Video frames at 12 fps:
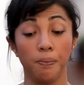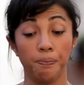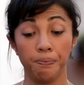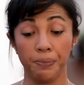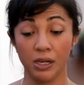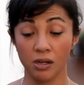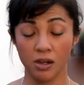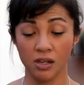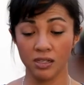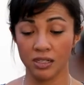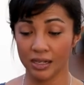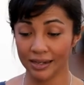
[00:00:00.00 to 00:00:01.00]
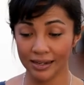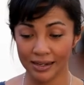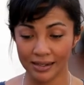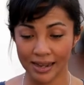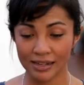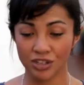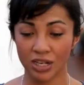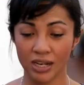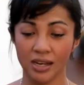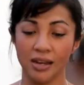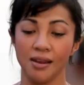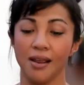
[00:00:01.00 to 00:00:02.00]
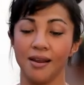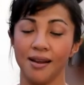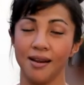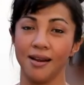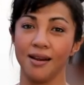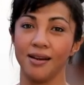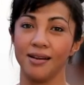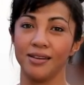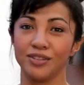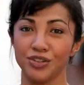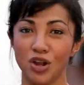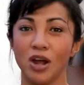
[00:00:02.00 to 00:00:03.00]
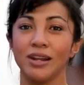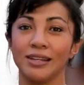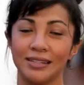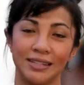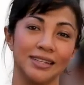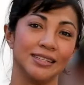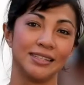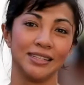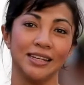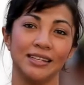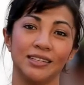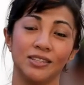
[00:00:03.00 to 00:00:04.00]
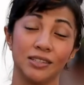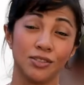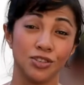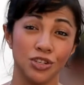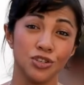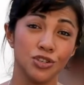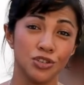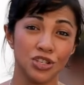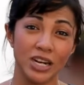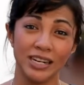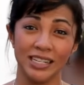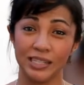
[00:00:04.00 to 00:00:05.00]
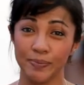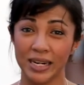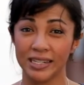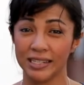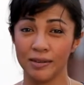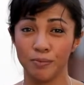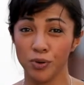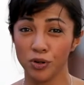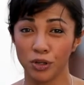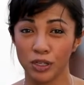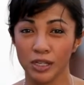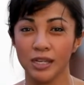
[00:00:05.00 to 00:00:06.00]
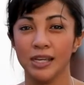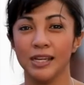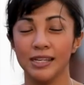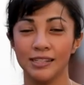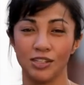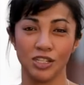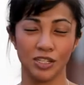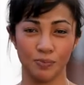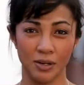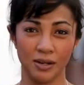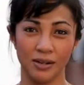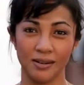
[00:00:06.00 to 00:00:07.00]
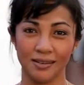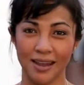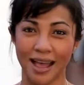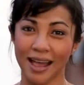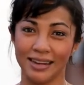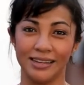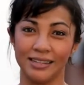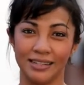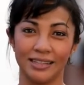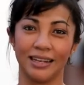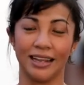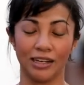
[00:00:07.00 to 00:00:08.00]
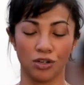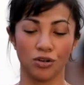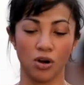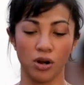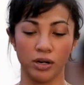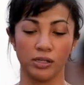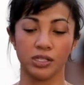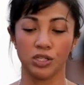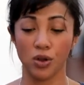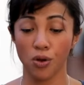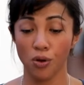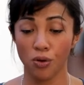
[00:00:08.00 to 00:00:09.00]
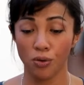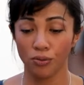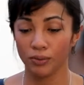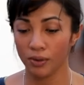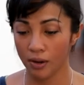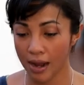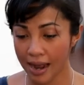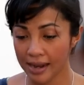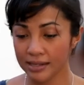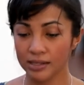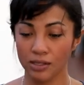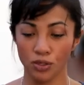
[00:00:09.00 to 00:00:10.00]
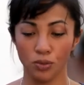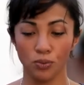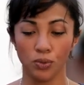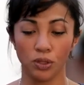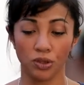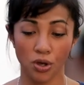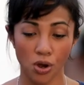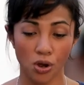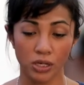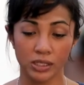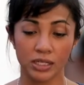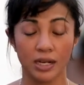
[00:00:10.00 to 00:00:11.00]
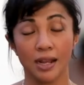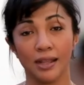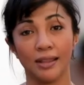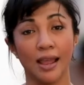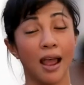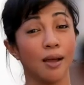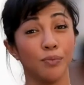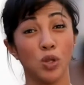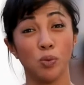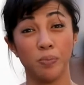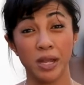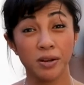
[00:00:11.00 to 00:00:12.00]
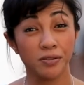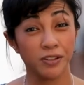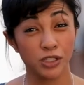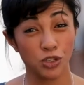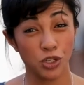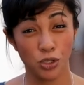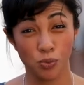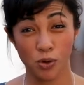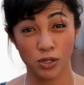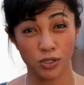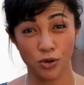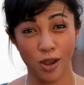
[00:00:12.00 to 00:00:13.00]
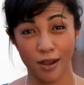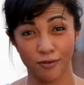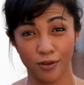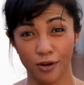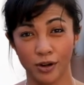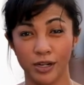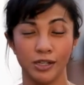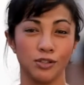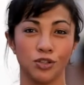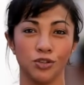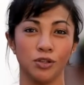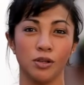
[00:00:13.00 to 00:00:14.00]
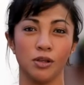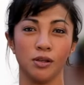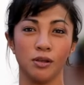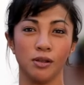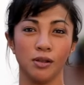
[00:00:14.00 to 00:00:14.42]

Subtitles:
because it actually does not exist in the traditional Chinese medicine book. It's just been added later on. So as you would thought, they have no benefit to you whatsoever into the